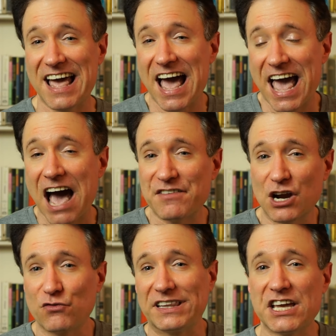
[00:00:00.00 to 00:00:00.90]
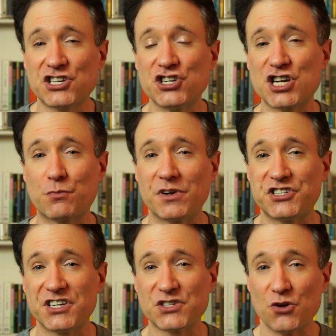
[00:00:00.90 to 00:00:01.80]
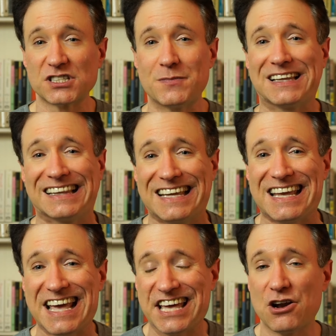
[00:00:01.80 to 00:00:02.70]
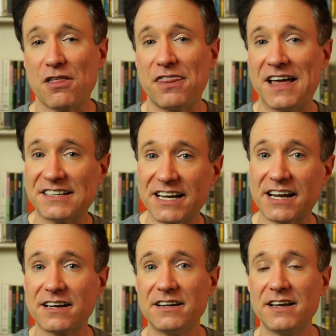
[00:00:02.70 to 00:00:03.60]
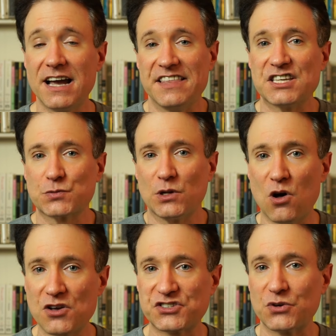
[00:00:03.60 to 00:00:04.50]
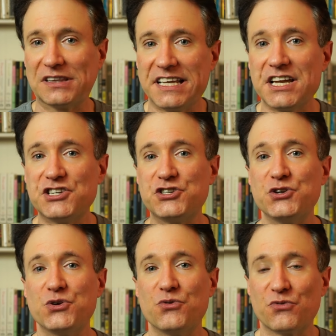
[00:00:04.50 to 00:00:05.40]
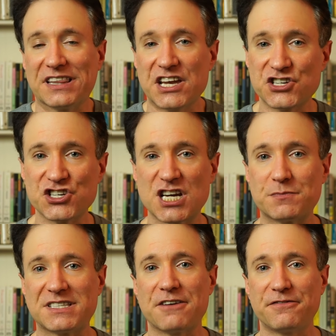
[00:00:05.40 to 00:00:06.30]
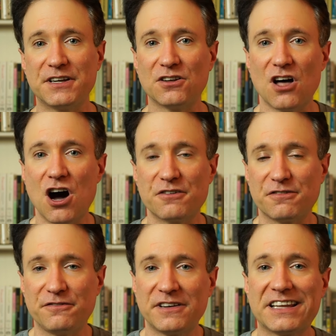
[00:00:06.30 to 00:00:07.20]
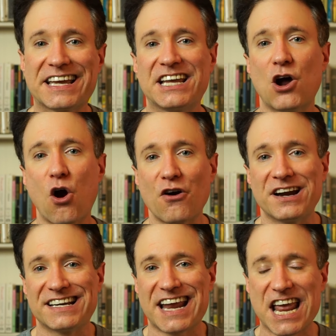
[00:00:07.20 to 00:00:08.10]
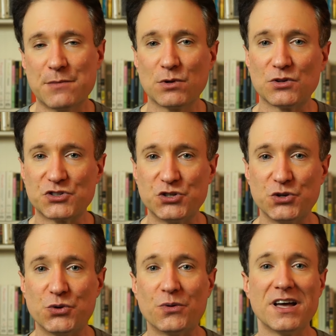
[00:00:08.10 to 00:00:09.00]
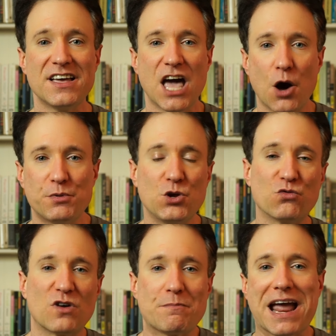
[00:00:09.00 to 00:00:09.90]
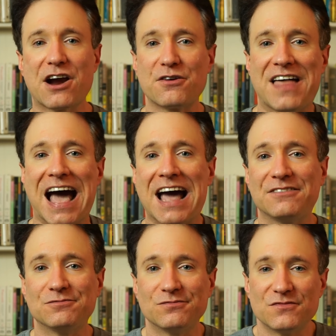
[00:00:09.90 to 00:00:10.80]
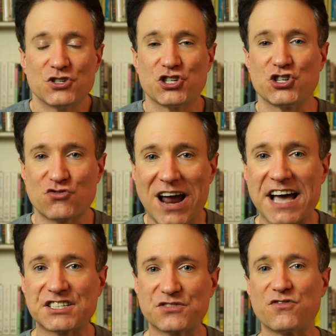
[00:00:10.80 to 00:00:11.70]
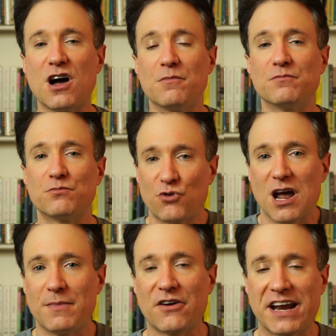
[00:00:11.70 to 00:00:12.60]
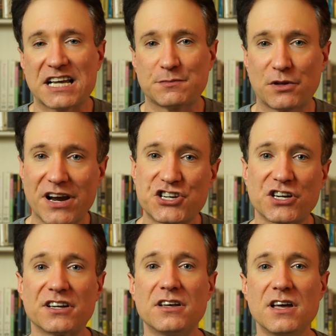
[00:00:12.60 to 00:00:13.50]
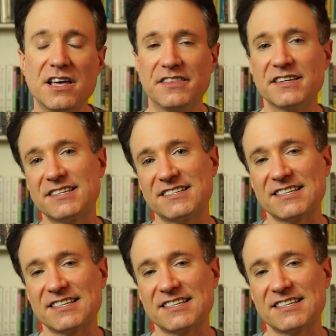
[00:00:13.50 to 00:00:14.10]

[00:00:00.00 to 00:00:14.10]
having a relationship which is ultimately inauthentic. And this will also lead to relationships that feel unfulfilling and aren't able to help you repair that stress from primary exploration. This is a